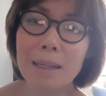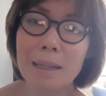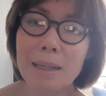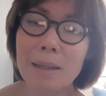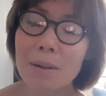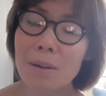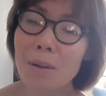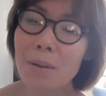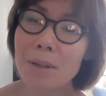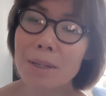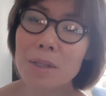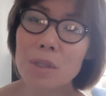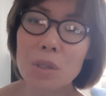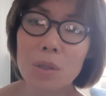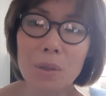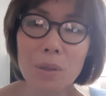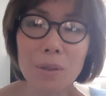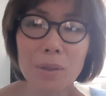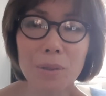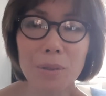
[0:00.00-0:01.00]
you know,
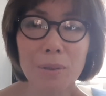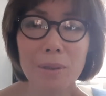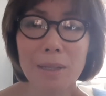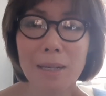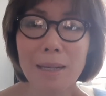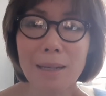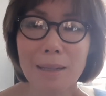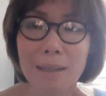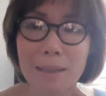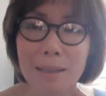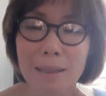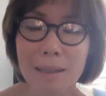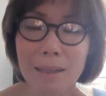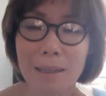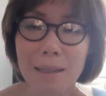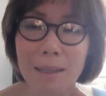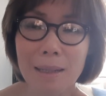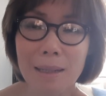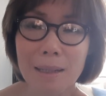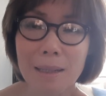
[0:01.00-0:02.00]
eternally.
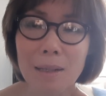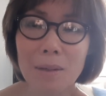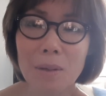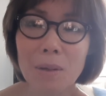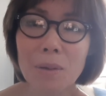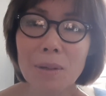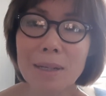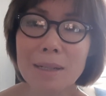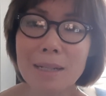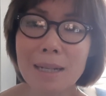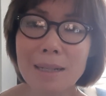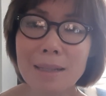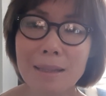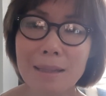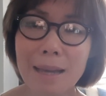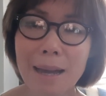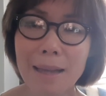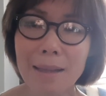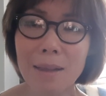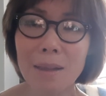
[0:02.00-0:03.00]
You know, it takes
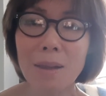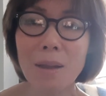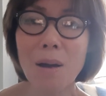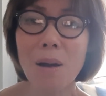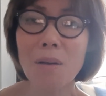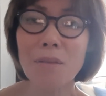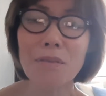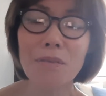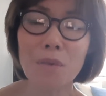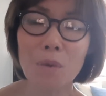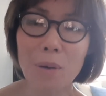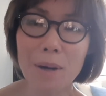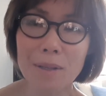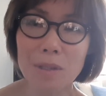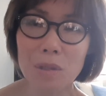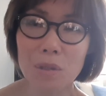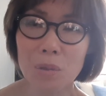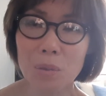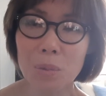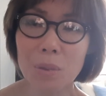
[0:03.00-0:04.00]
that long for
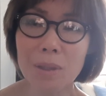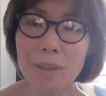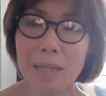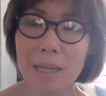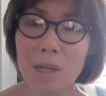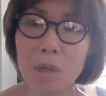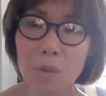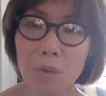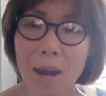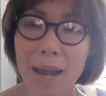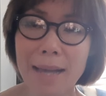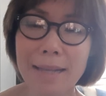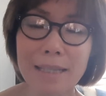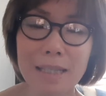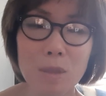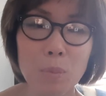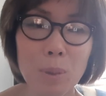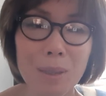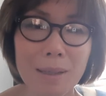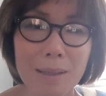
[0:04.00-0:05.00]
us to really
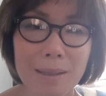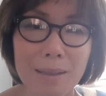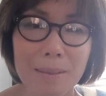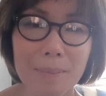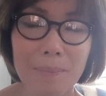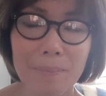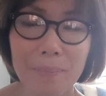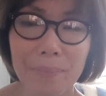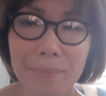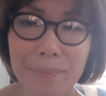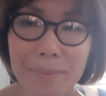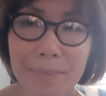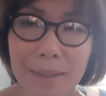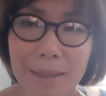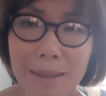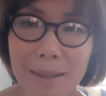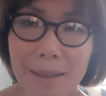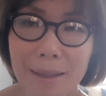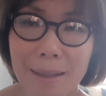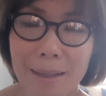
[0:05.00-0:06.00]
grasp it.
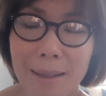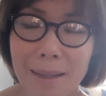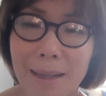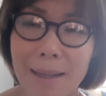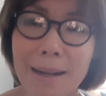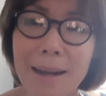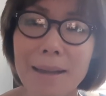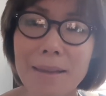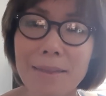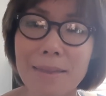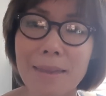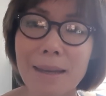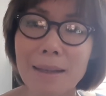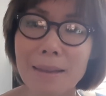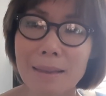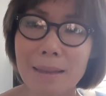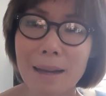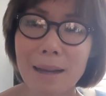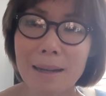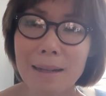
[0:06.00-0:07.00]
And I
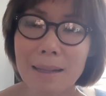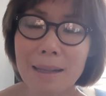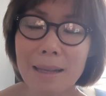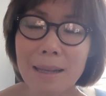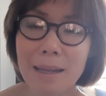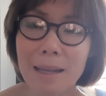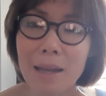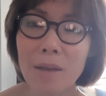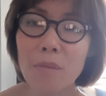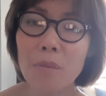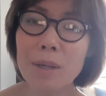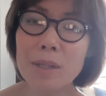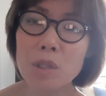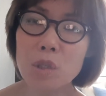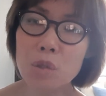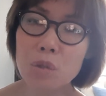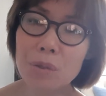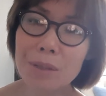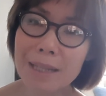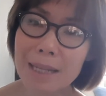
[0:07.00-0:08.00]
think that if we
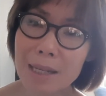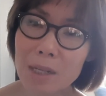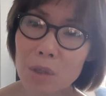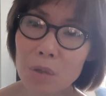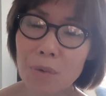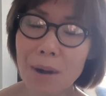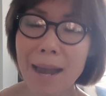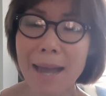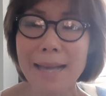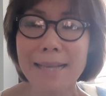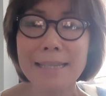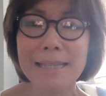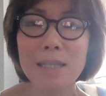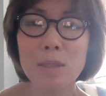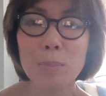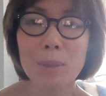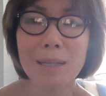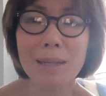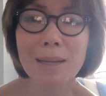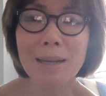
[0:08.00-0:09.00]
truly
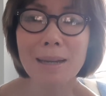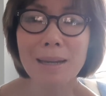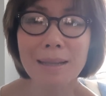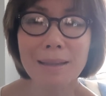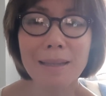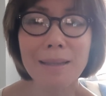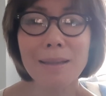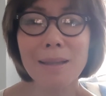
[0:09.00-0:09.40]
grasp the